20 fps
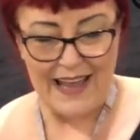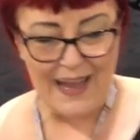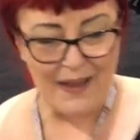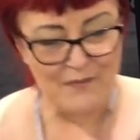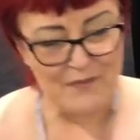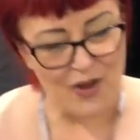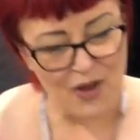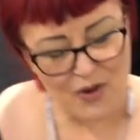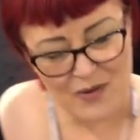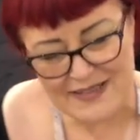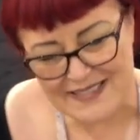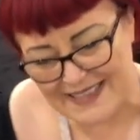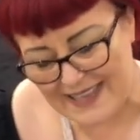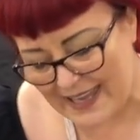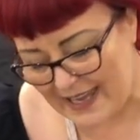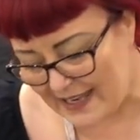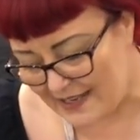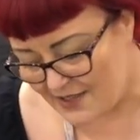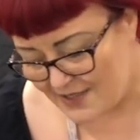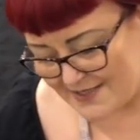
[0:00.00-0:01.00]
I'm not always
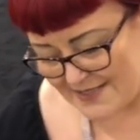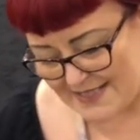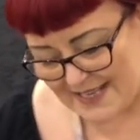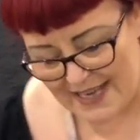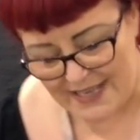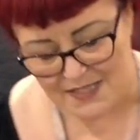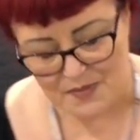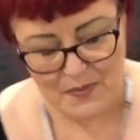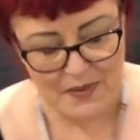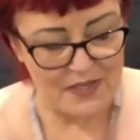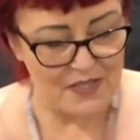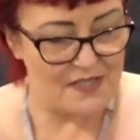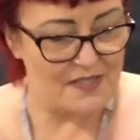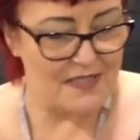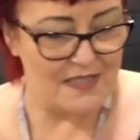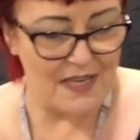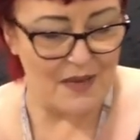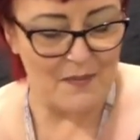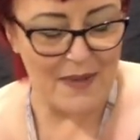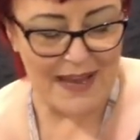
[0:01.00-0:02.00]
keen on sets
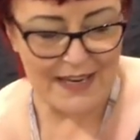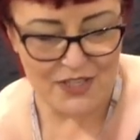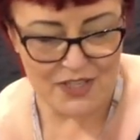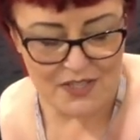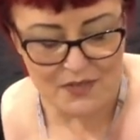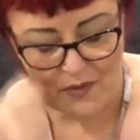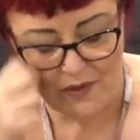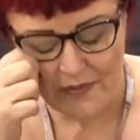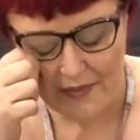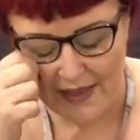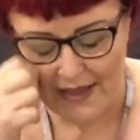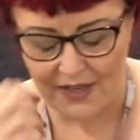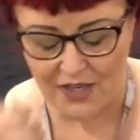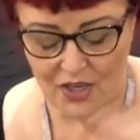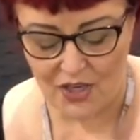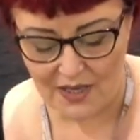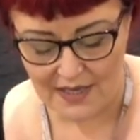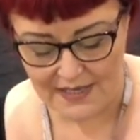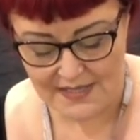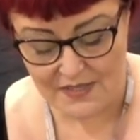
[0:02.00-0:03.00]
because you might just want
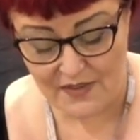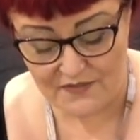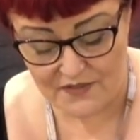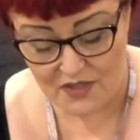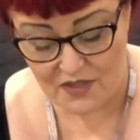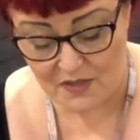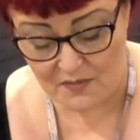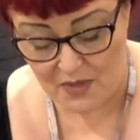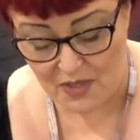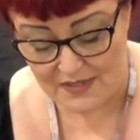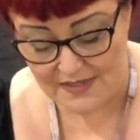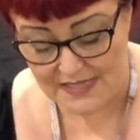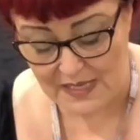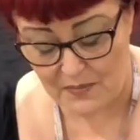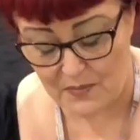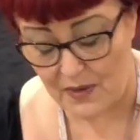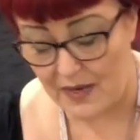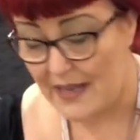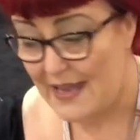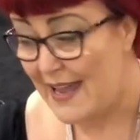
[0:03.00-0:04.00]
that colour, so I've done them all
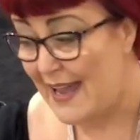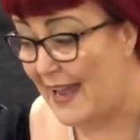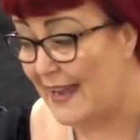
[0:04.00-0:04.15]
separate.